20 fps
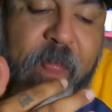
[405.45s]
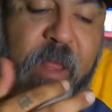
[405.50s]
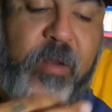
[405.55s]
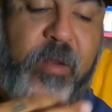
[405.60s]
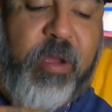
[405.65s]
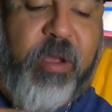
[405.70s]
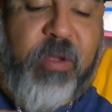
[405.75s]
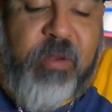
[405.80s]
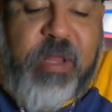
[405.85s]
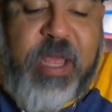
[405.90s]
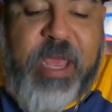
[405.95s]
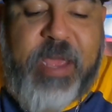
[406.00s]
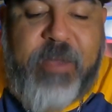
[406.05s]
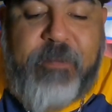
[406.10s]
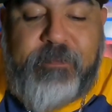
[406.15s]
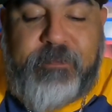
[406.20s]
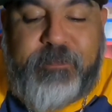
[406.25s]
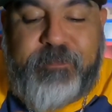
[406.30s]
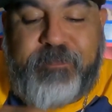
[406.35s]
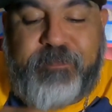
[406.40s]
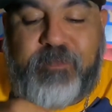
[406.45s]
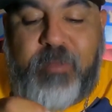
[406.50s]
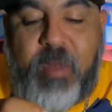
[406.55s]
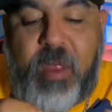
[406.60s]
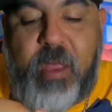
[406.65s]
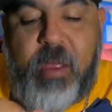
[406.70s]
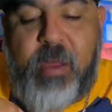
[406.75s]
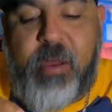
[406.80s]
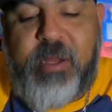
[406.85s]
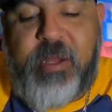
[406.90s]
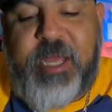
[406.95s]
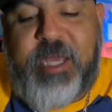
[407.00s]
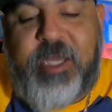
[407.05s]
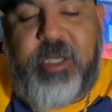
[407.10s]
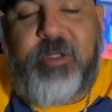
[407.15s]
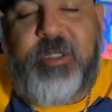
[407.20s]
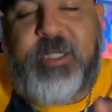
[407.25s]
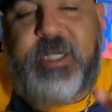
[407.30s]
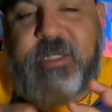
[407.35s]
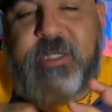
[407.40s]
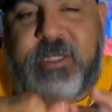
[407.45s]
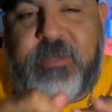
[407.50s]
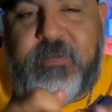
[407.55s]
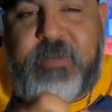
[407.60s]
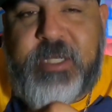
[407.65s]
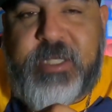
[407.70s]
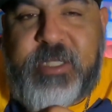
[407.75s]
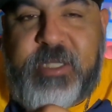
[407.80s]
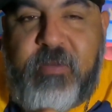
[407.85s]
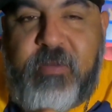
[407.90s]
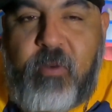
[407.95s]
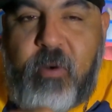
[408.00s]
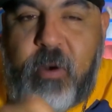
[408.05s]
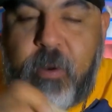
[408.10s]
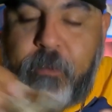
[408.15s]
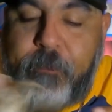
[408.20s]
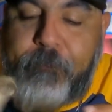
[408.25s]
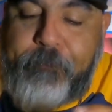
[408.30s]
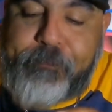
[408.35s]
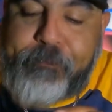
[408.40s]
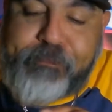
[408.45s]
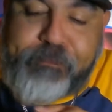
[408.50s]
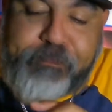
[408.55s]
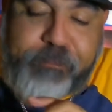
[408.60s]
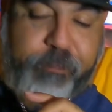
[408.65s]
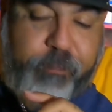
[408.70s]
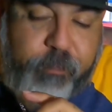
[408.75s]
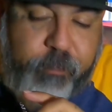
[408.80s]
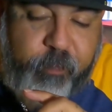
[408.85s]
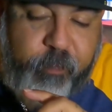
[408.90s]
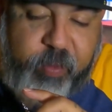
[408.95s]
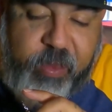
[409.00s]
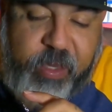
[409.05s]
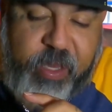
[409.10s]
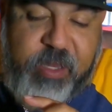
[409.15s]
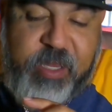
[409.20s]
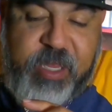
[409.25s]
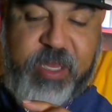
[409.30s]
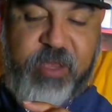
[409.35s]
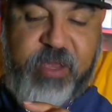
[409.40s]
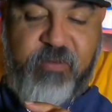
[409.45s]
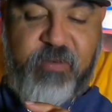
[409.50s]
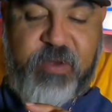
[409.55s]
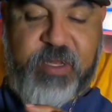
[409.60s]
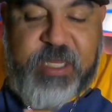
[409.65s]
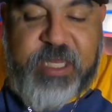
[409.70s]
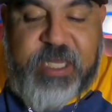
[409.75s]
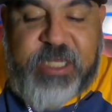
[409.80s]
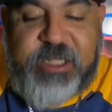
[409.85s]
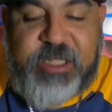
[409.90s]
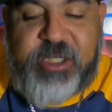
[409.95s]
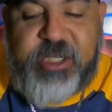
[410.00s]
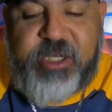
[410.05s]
no, like you taste the biscuit more than you would this.